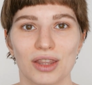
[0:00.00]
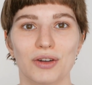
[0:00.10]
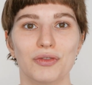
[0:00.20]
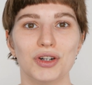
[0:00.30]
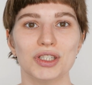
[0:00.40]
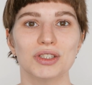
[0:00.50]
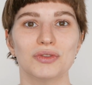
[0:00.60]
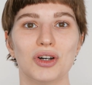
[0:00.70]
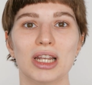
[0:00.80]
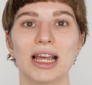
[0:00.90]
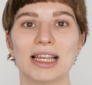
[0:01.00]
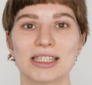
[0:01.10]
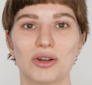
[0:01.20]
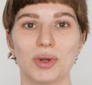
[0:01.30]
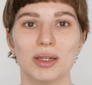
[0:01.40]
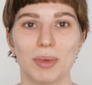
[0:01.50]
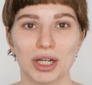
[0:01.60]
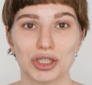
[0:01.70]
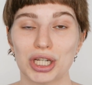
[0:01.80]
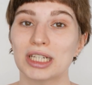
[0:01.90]
Now, first of all, as I already
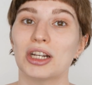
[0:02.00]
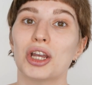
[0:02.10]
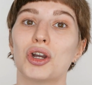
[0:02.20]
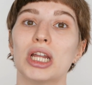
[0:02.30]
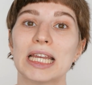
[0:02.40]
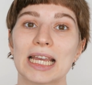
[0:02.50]
mentioned, glycolic